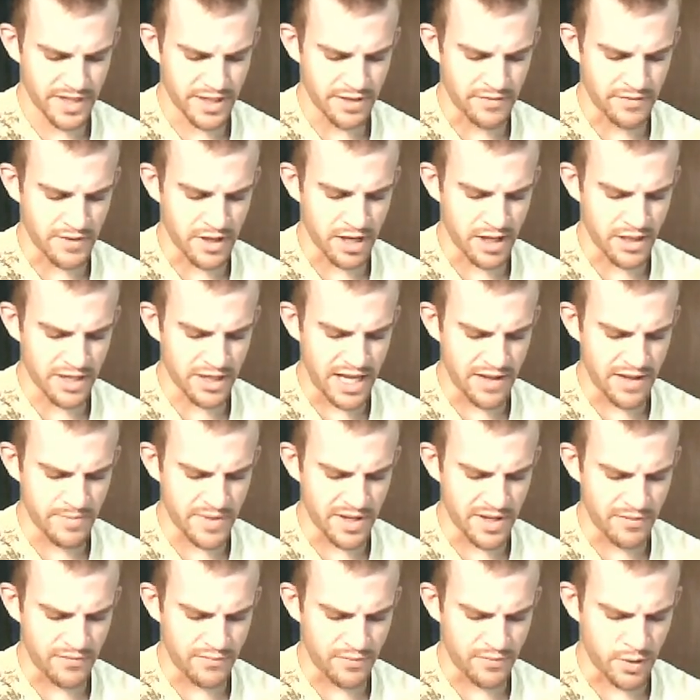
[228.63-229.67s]
If God gave
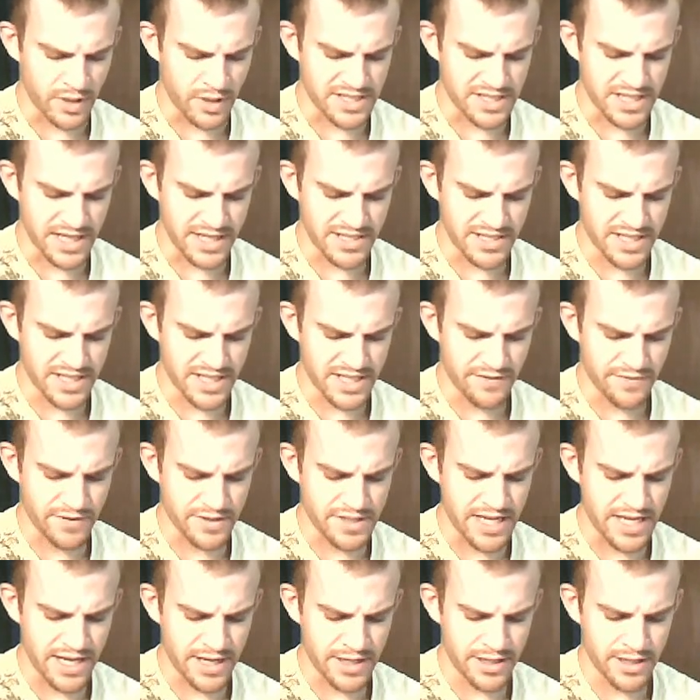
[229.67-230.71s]
me a voice, I'd sing for
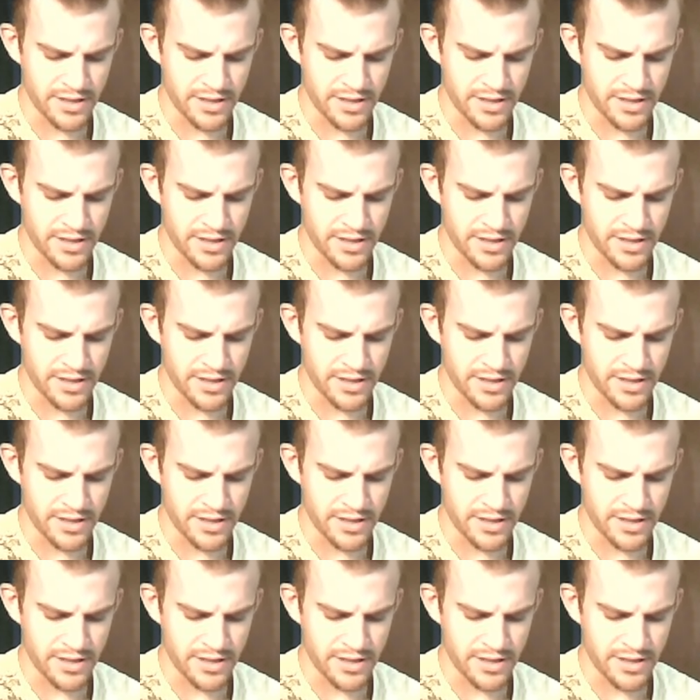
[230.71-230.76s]
10